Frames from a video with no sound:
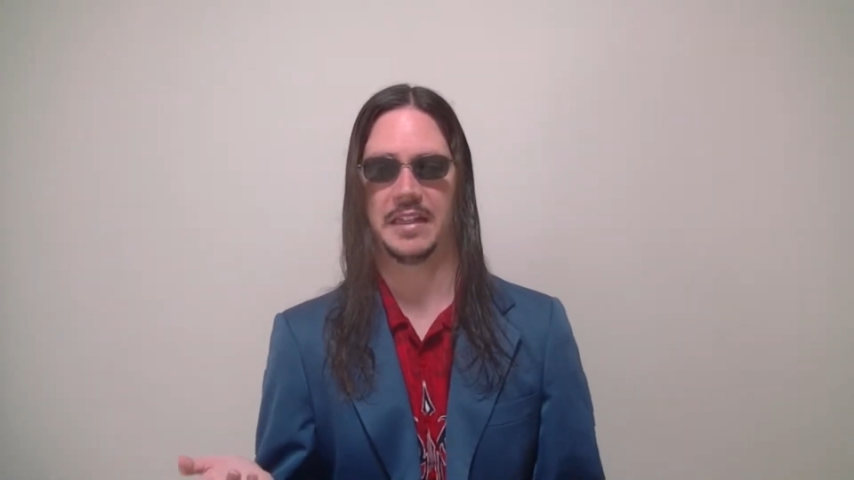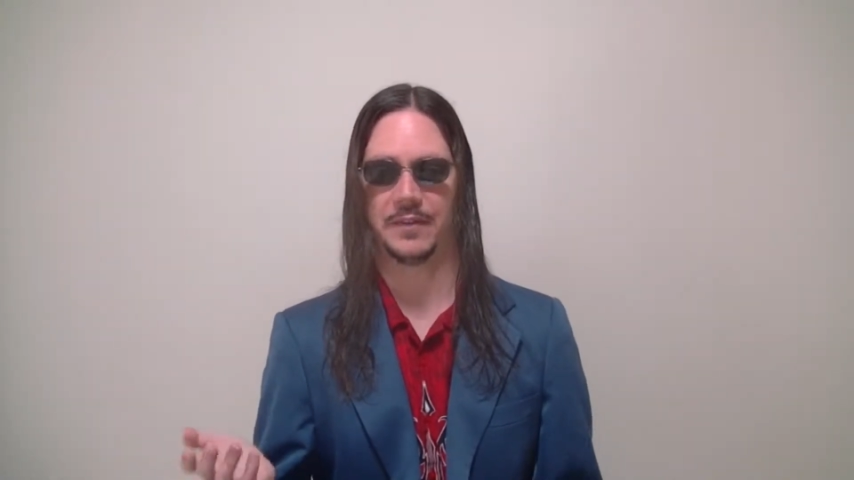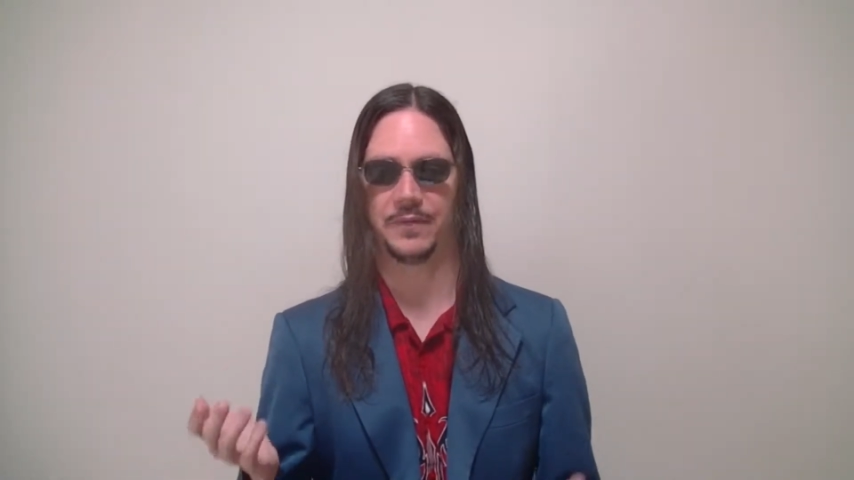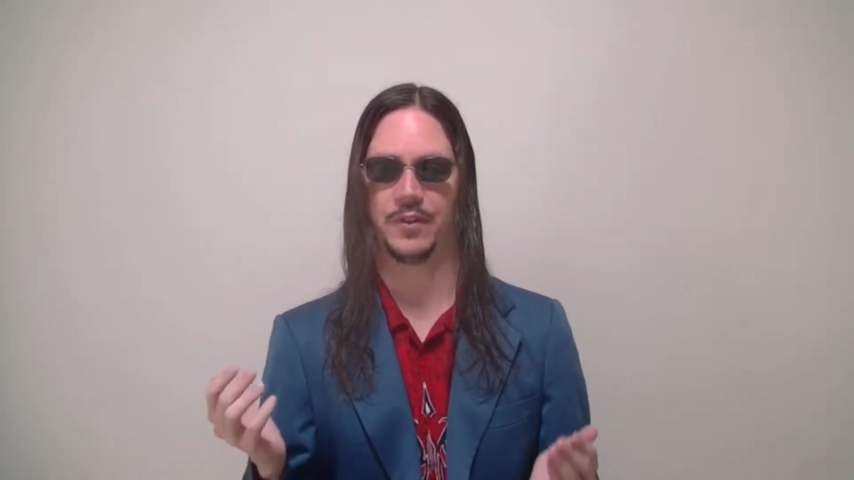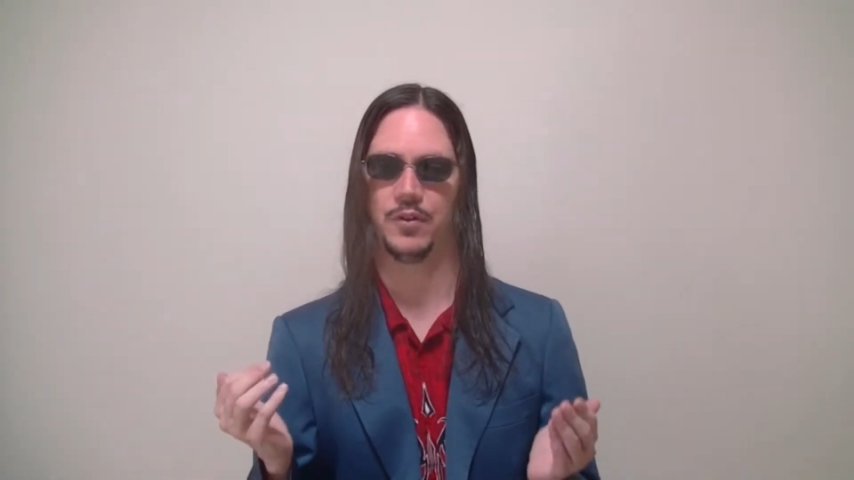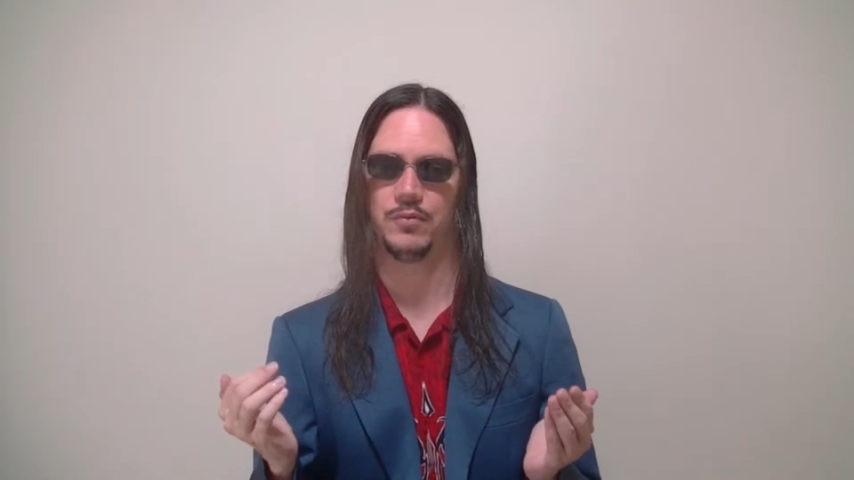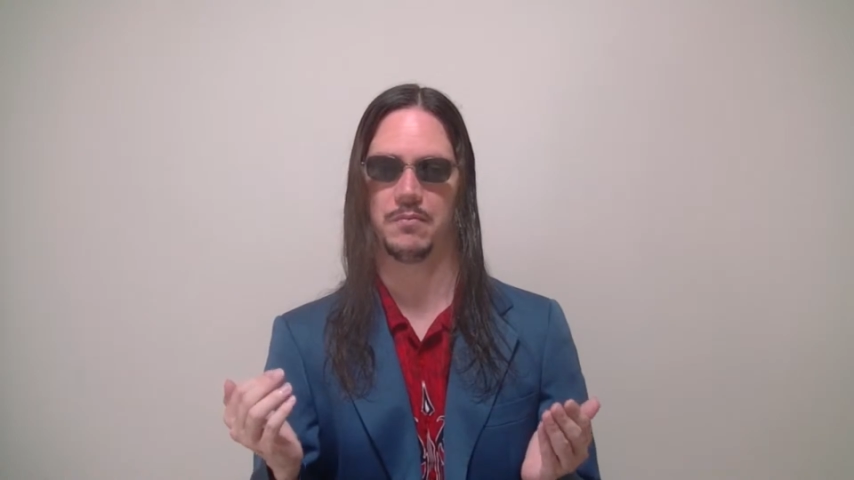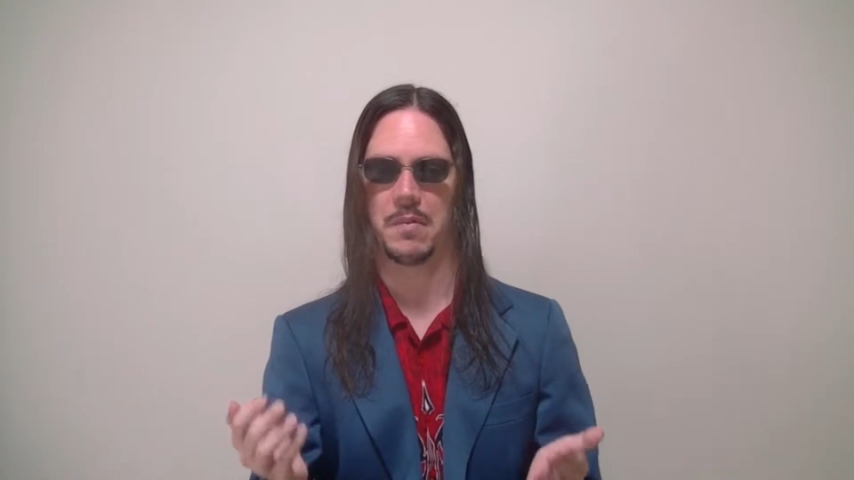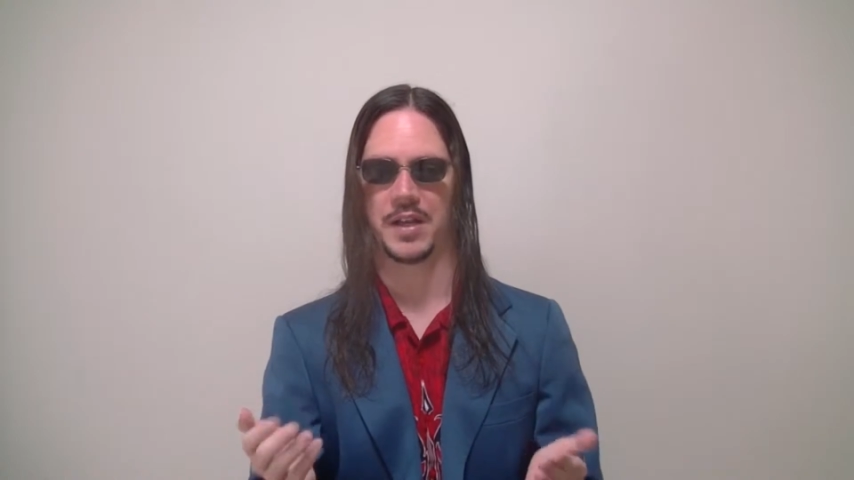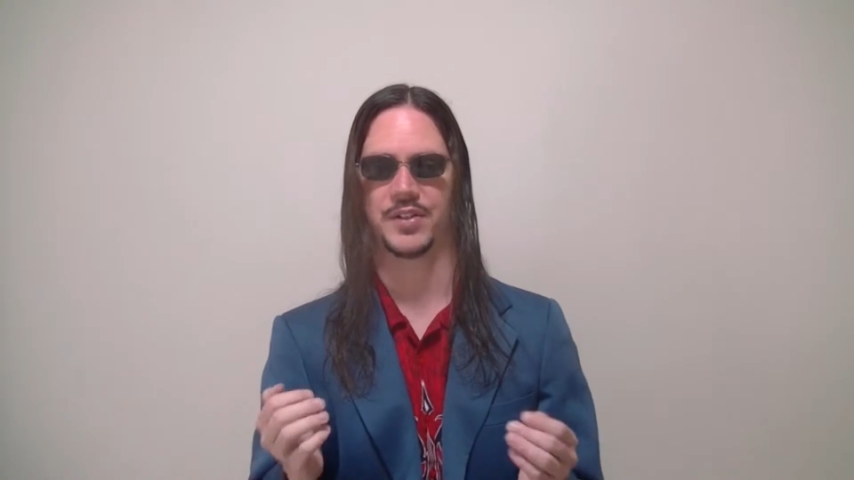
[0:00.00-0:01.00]
if you
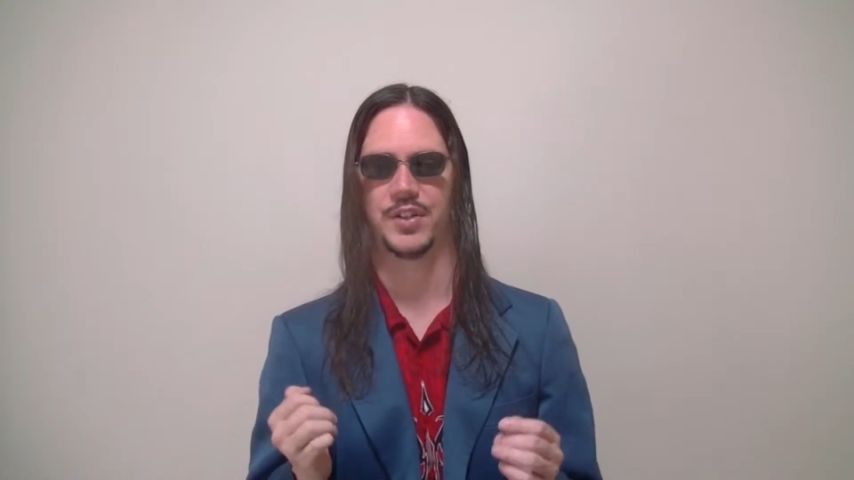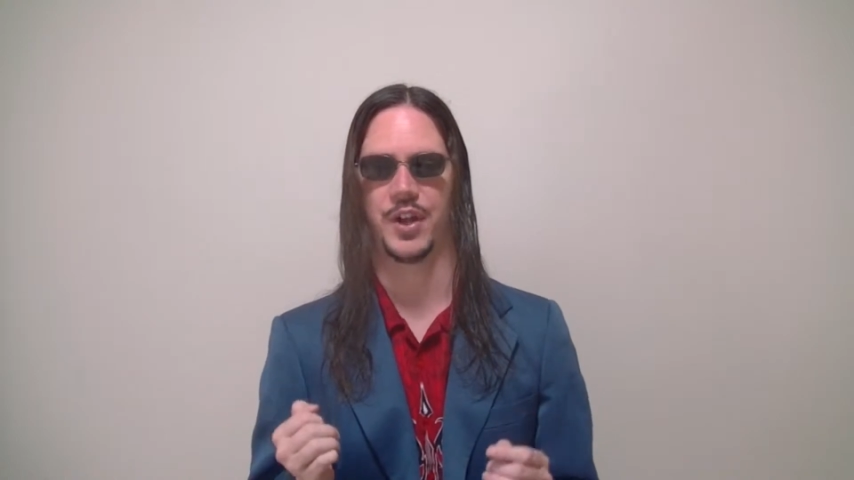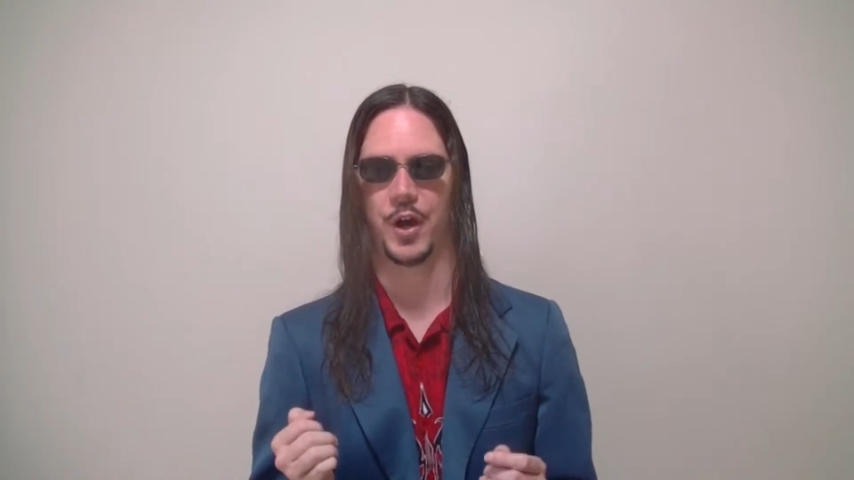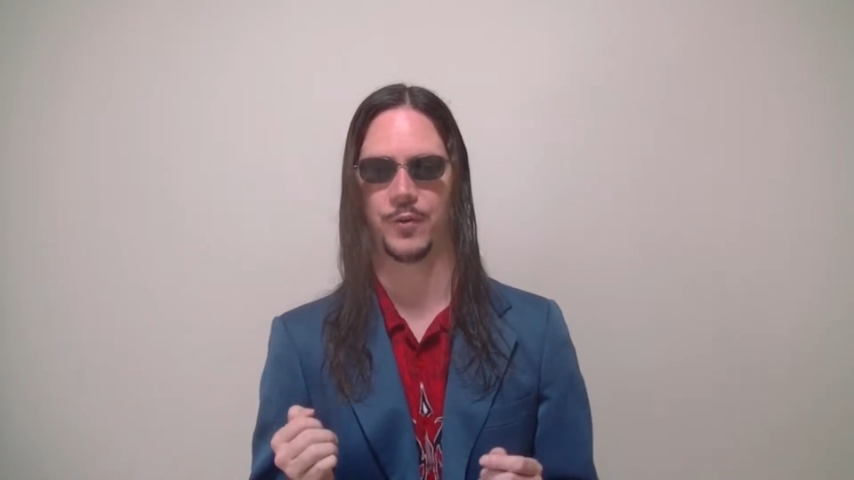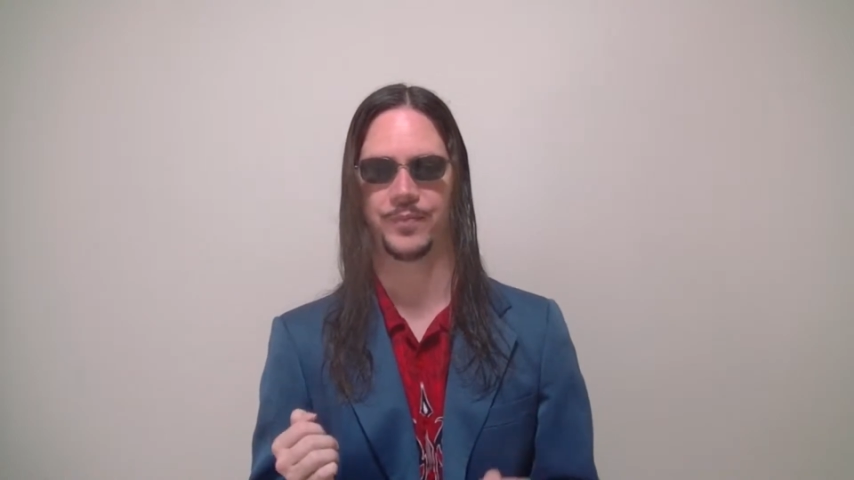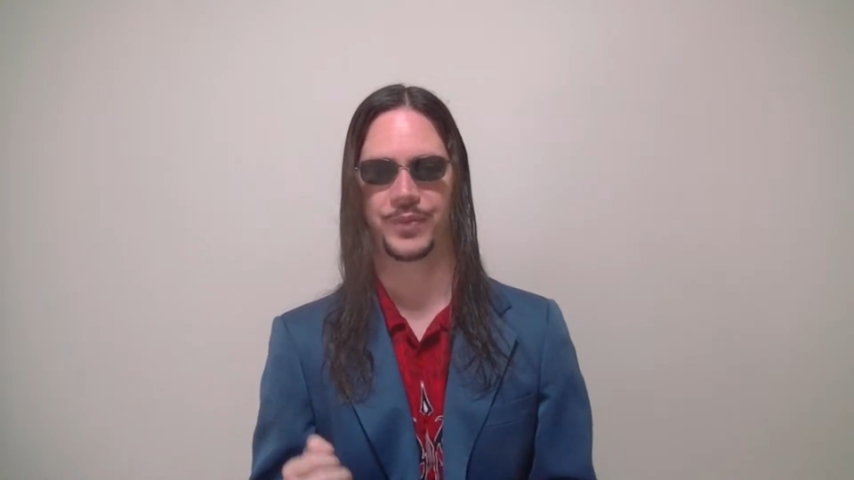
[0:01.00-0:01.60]
must know.